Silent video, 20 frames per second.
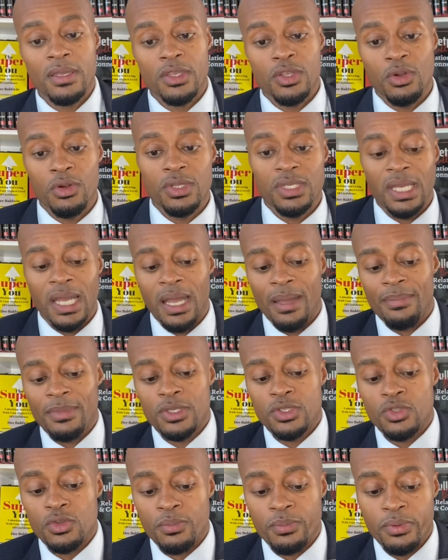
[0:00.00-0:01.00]
Your job
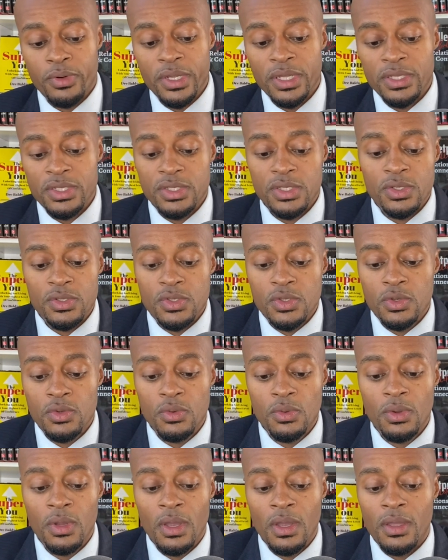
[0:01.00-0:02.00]
is to preach
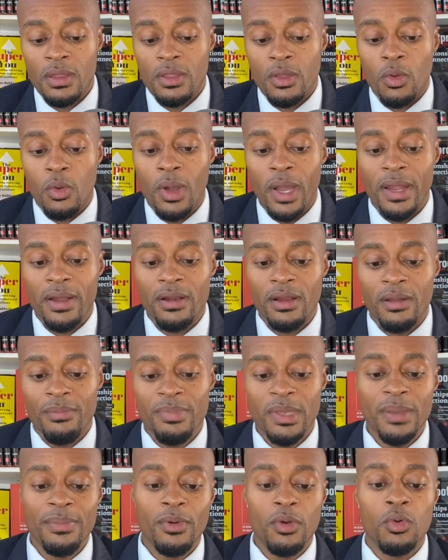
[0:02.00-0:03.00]
to the choir
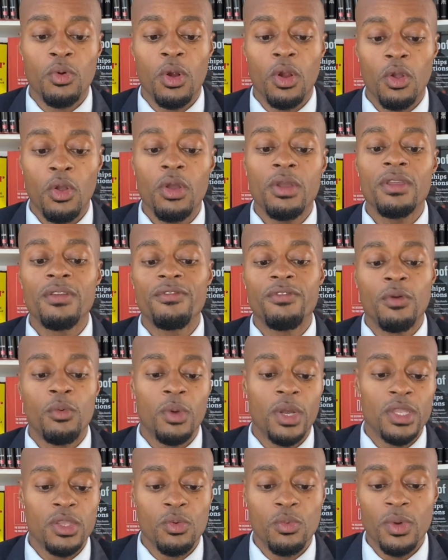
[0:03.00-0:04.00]
of people who are looking for
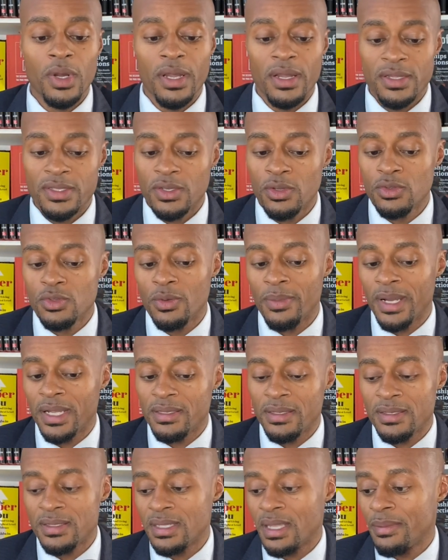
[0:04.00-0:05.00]
what you want. I told you
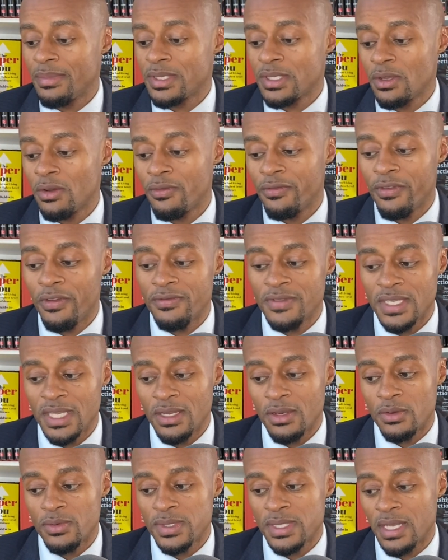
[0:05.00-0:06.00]
about this in episode
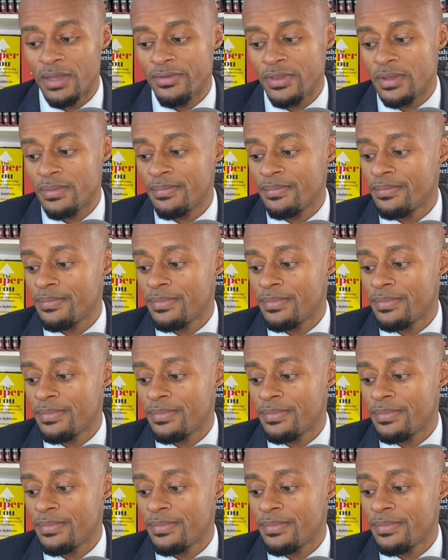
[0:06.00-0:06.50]
1507.